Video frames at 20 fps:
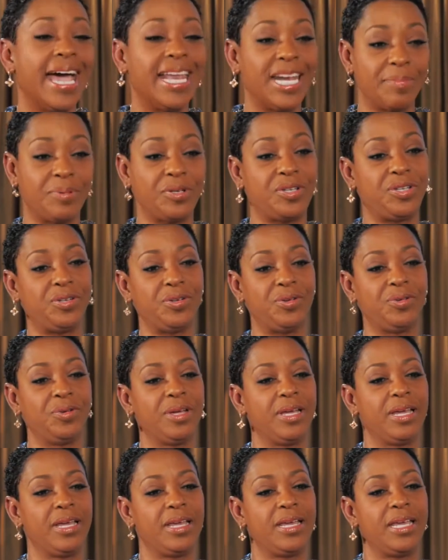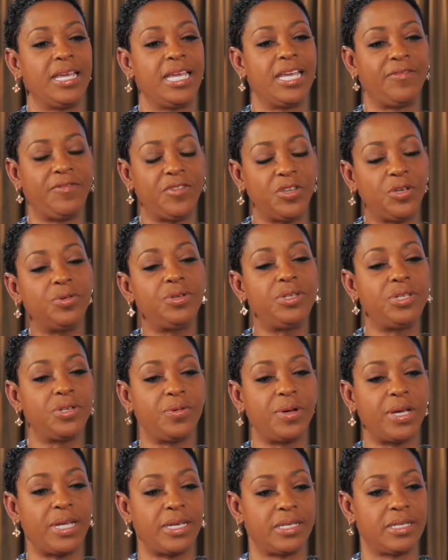And number two, if you
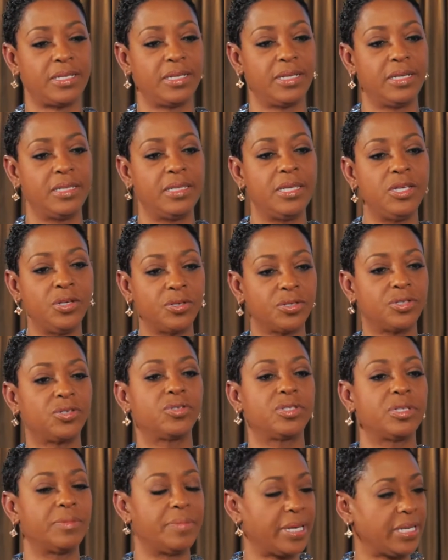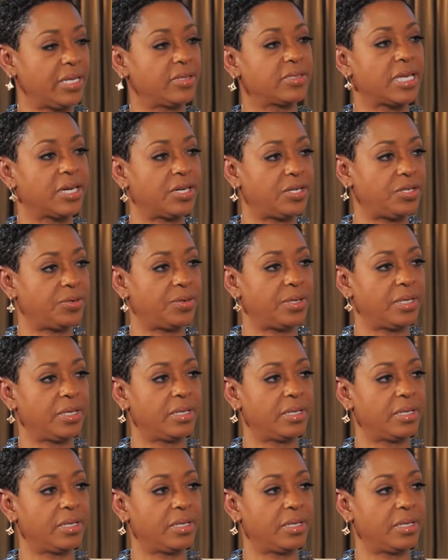do it, then you'll show somebody else how to do it.